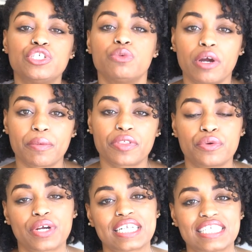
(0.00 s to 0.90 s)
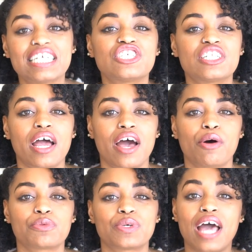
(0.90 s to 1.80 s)
do work with an organization that
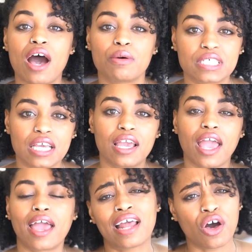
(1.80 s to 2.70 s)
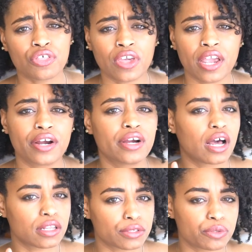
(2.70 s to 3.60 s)
helps with housing and healthcare
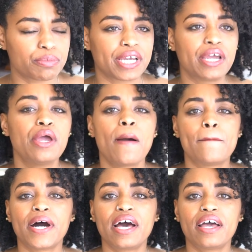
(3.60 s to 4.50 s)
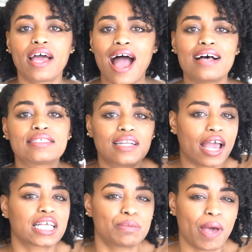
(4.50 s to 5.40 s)
a little bit, but as an
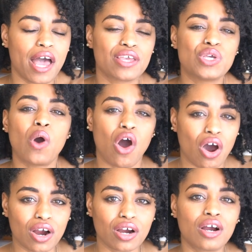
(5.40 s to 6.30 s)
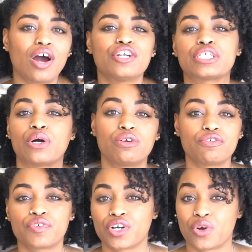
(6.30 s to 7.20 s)
expat, you are on your
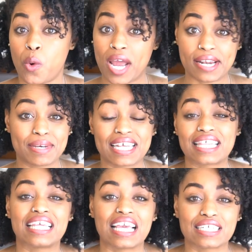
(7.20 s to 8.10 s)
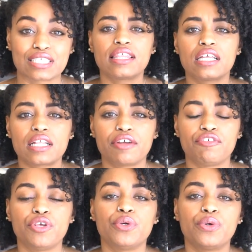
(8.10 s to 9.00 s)
own for quite a bit of things. I think that
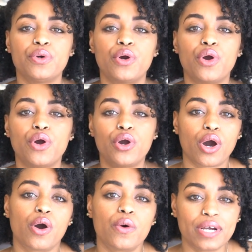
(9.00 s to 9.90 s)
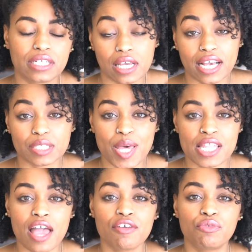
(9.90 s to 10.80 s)
if you go into expat
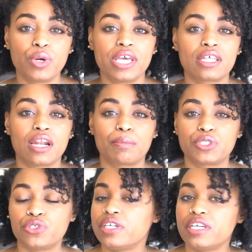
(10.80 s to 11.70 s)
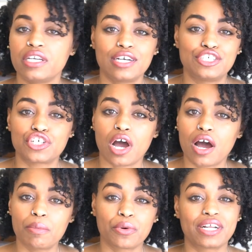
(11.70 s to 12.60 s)
life with an opportunity, a
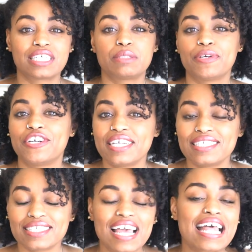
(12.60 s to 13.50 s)
job, or an experience,